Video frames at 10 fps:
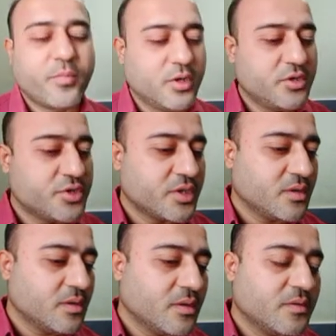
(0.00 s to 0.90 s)

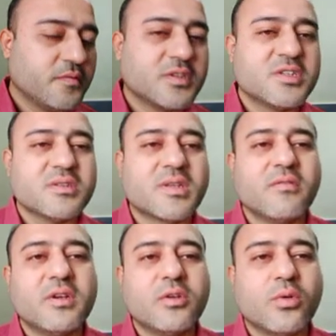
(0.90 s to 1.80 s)
pollution which is
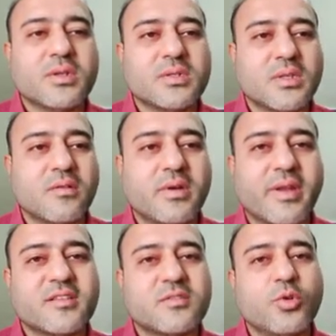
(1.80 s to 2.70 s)
given to us in our
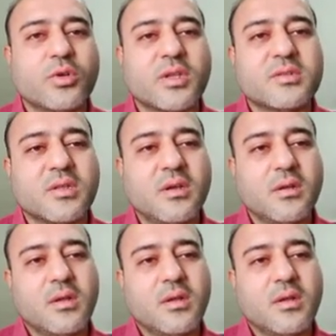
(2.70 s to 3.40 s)
textbook is the